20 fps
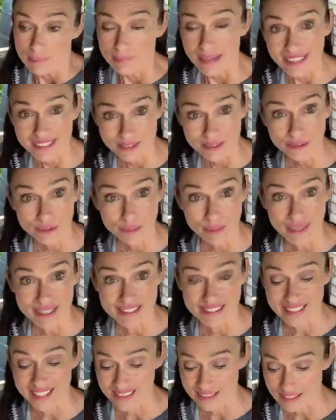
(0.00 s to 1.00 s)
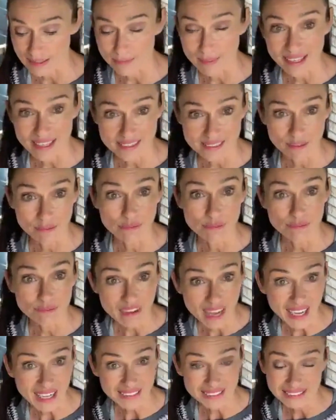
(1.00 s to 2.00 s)
my toothpaste is actually based on
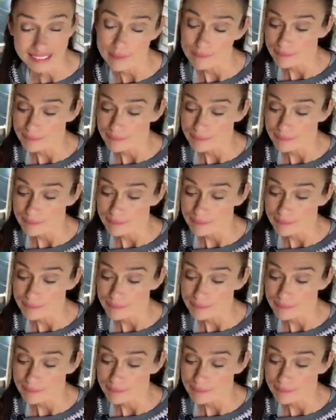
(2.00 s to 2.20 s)
fat.